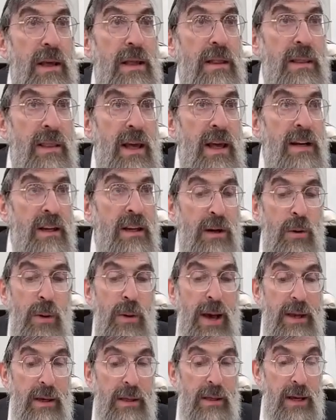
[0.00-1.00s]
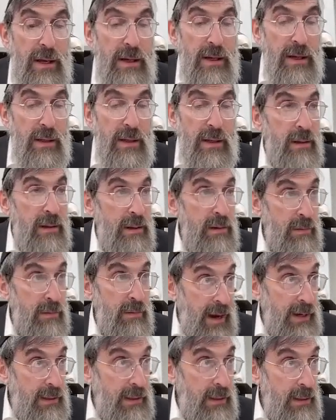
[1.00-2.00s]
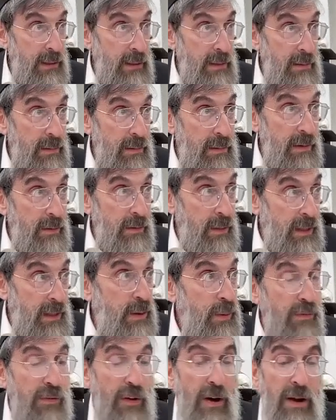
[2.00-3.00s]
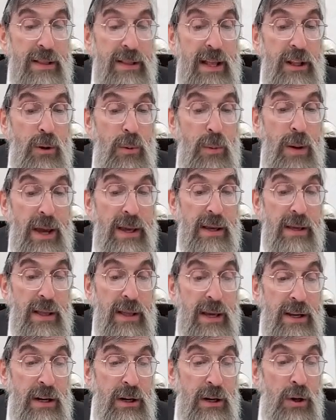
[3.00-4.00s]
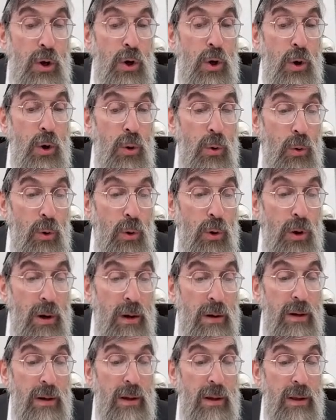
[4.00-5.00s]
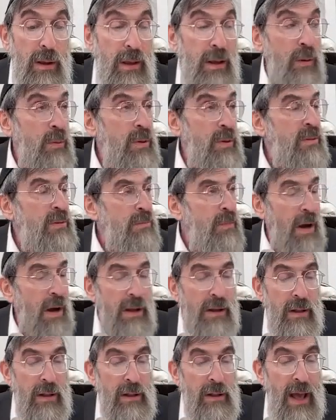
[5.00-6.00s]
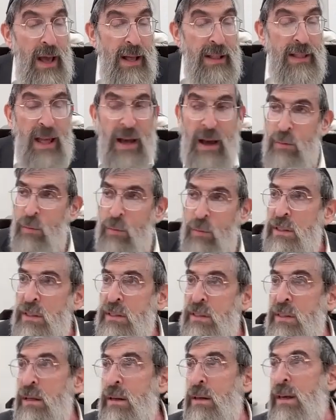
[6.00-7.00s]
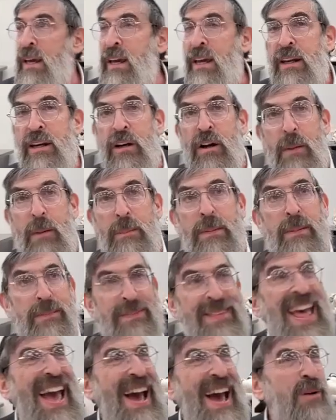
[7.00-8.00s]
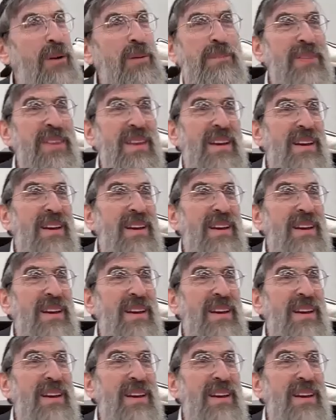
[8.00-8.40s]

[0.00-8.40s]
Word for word: and then it coagulated, right? Liquefied and then coagulated, or it was myel and that was heated up. Now,